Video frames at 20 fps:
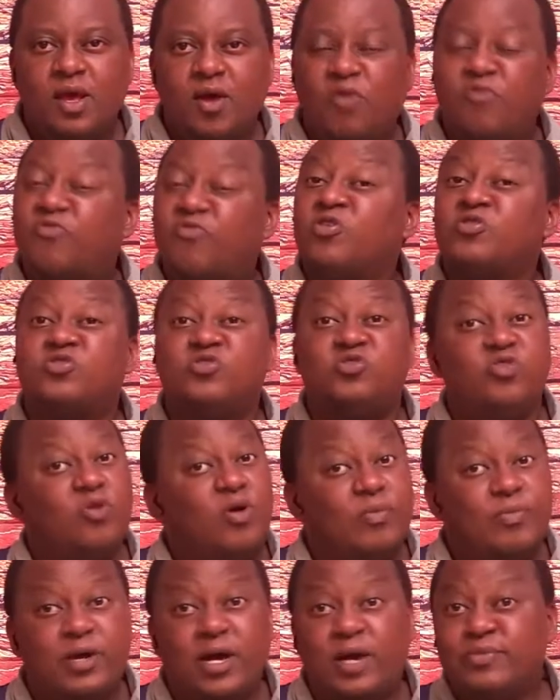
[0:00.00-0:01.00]
of course,
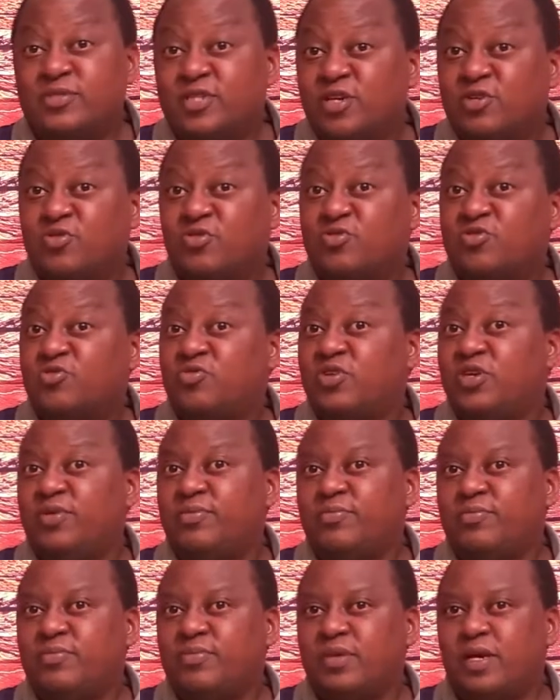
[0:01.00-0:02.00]
Joab comes and talks to
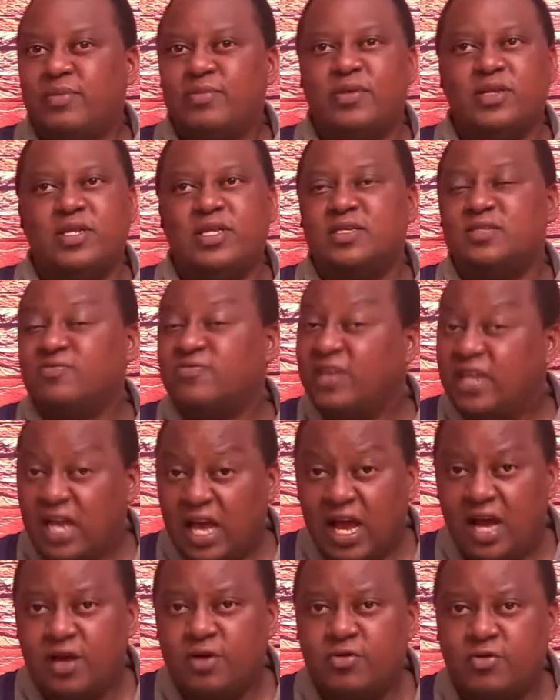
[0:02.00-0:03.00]
him. I mean, he's very
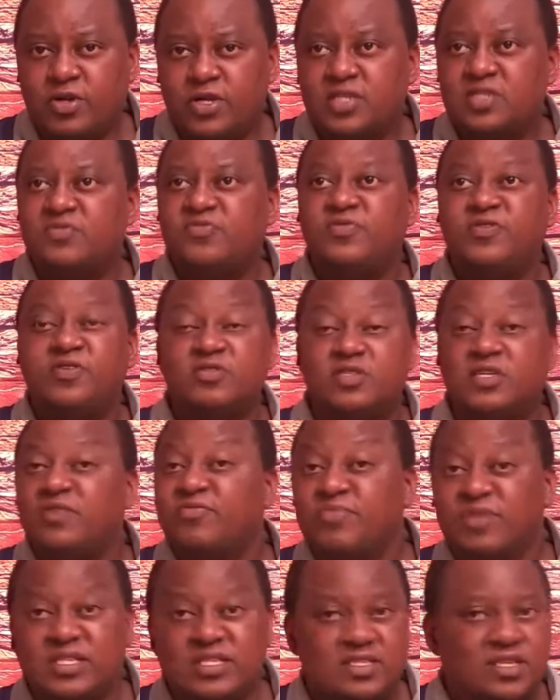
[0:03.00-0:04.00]
angry. His fields
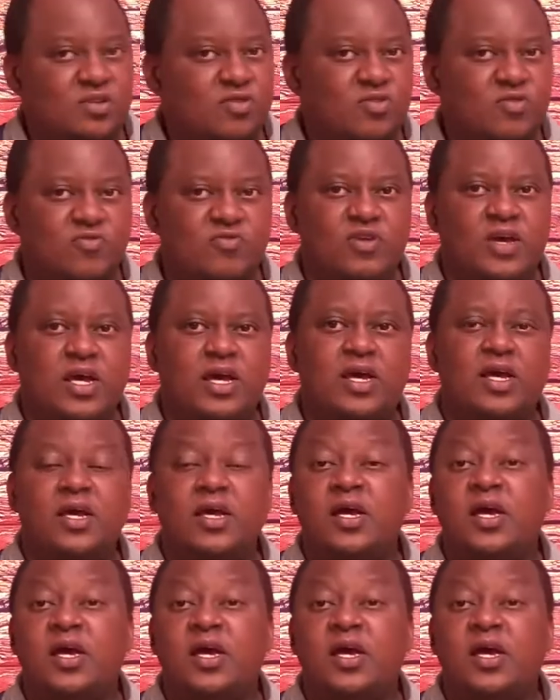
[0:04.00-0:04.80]
have been set on fire.